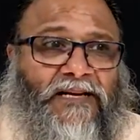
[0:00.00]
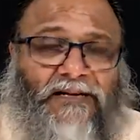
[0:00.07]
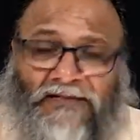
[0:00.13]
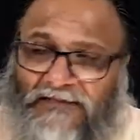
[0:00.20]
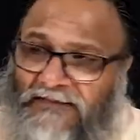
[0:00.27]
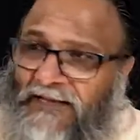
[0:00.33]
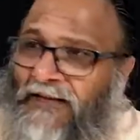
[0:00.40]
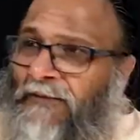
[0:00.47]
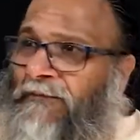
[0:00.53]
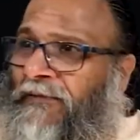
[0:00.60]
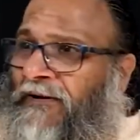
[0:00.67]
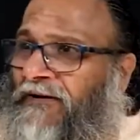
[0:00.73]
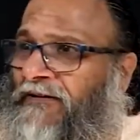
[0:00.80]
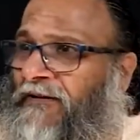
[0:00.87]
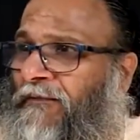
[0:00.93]
That is the
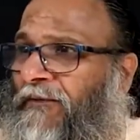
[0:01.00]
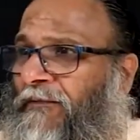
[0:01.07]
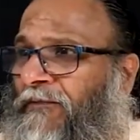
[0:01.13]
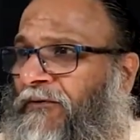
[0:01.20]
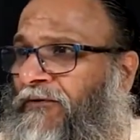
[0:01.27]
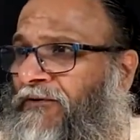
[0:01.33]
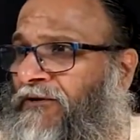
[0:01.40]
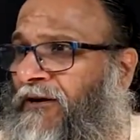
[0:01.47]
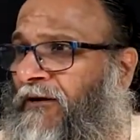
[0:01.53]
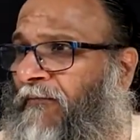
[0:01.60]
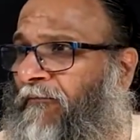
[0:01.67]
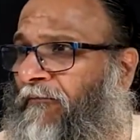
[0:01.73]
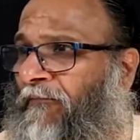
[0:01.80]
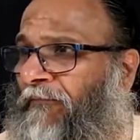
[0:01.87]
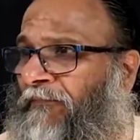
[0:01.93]
imperishable Purusha.
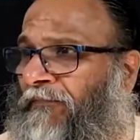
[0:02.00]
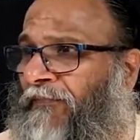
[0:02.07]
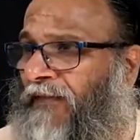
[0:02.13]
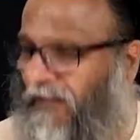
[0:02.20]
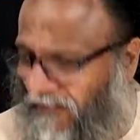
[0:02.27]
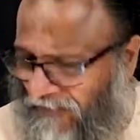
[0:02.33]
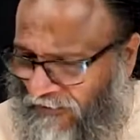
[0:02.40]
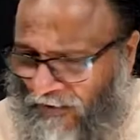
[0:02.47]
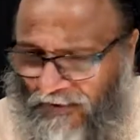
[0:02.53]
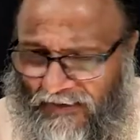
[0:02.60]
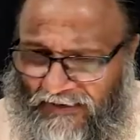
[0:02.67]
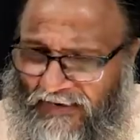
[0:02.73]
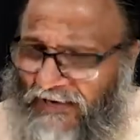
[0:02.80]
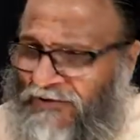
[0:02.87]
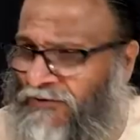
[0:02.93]
He is
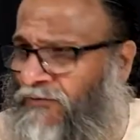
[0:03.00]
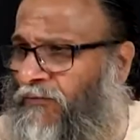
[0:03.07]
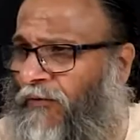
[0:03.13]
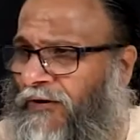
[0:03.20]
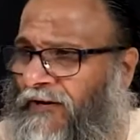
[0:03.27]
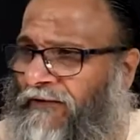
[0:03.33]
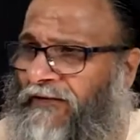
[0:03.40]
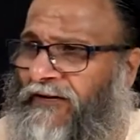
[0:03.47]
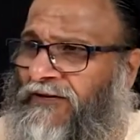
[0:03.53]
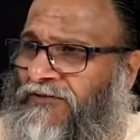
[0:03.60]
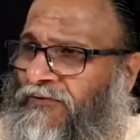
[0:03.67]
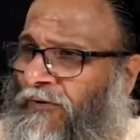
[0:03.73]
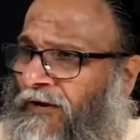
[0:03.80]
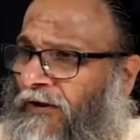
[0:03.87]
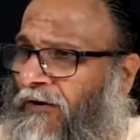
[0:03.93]
not attached to whatever
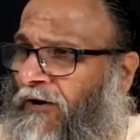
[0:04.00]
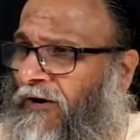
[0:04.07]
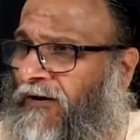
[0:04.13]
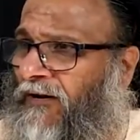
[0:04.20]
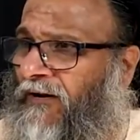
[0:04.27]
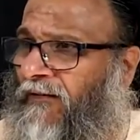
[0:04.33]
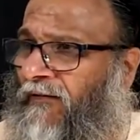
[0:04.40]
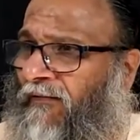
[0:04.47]
is going on.